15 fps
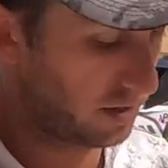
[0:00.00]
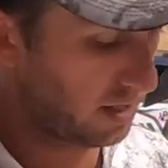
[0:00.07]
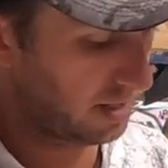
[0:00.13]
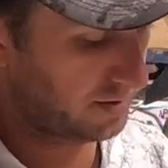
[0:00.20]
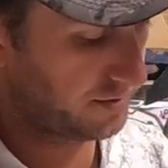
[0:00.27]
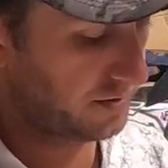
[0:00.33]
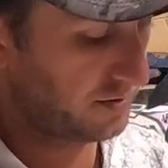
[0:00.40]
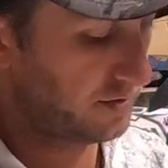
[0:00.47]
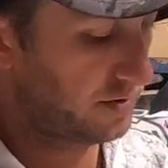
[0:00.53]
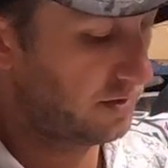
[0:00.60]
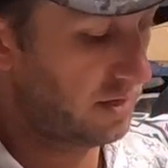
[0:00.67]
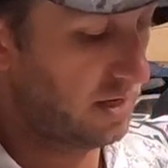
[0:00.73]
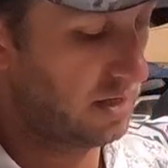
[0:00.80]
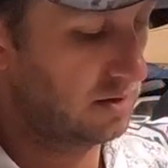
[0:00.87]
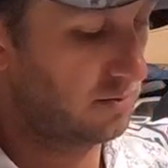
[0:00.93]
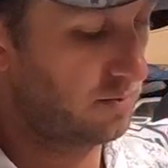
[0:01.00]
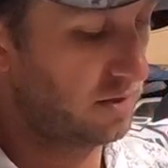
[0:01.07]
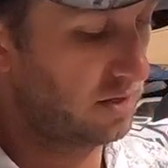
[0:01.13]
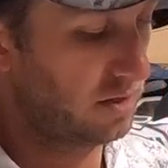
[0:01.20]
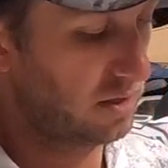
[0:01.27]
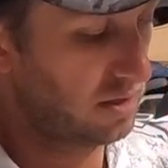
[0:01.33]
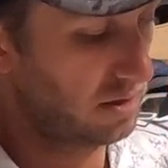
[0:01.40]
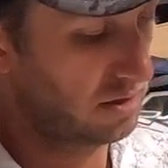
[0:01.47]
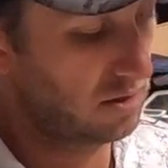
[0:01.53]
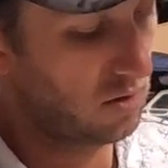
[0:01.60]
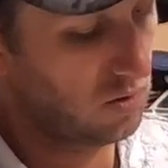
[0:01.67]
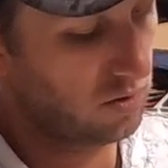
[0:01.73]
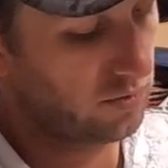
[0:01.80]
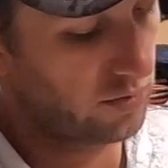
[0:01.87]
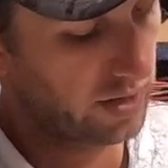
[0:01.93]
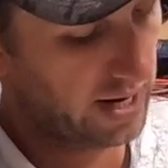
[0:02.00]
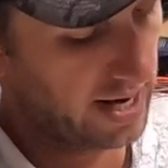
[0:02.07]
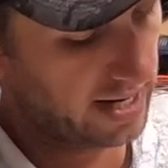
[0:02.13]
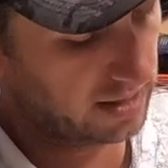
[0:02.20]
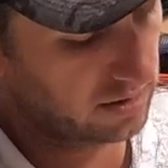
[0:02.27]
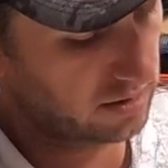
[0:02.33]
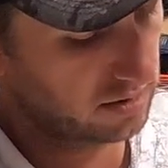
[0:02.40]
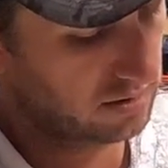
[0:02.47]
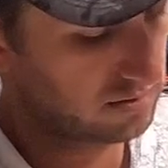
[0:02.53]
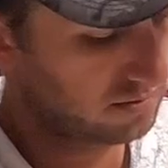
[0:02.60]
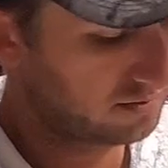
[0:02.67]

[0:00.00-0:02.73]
Texas has been the Gold Reactor.